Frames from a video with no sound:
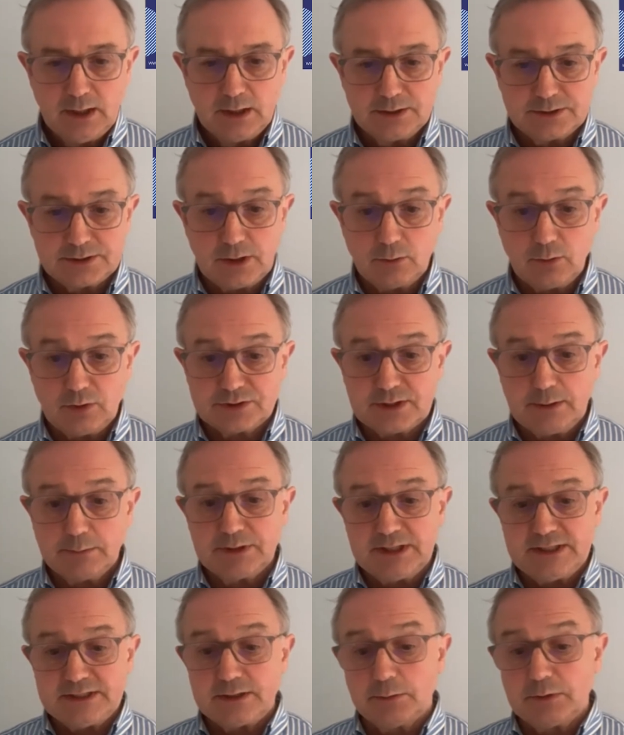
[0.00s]
So some
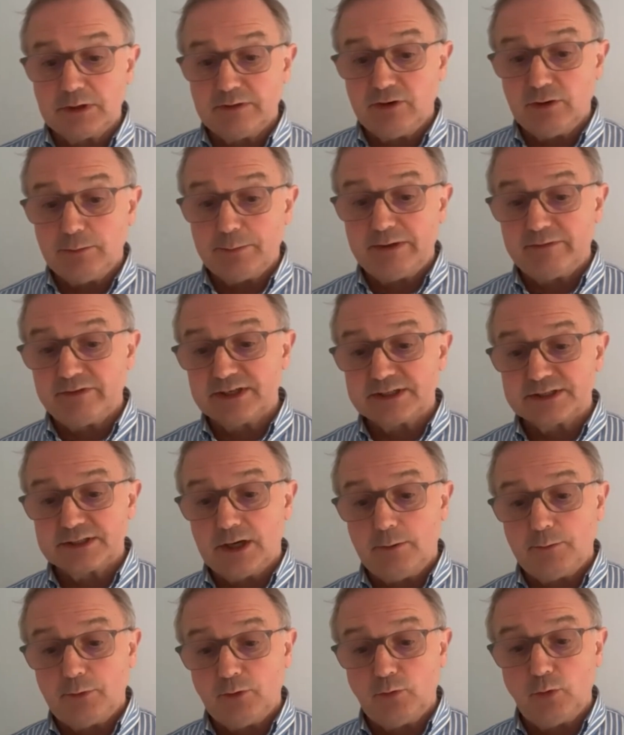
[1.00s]
of these, I'm giving you a bit of an
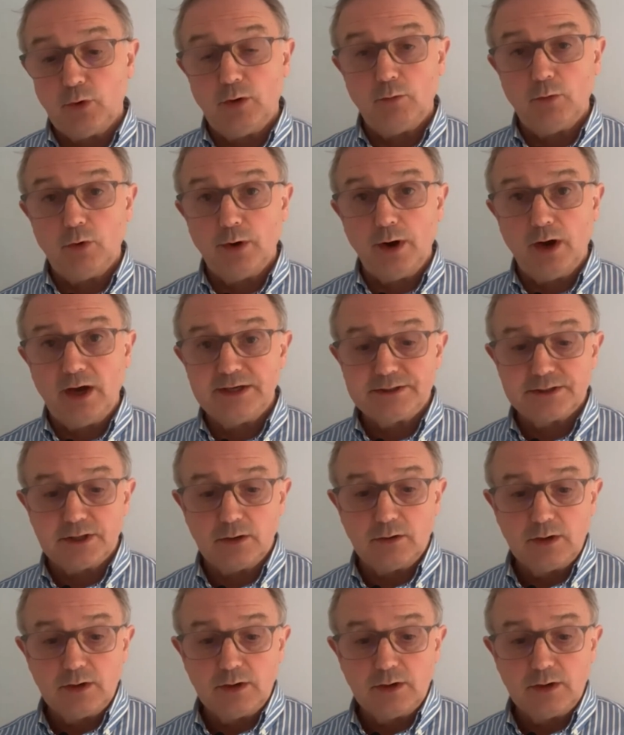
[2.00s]
example of what I do.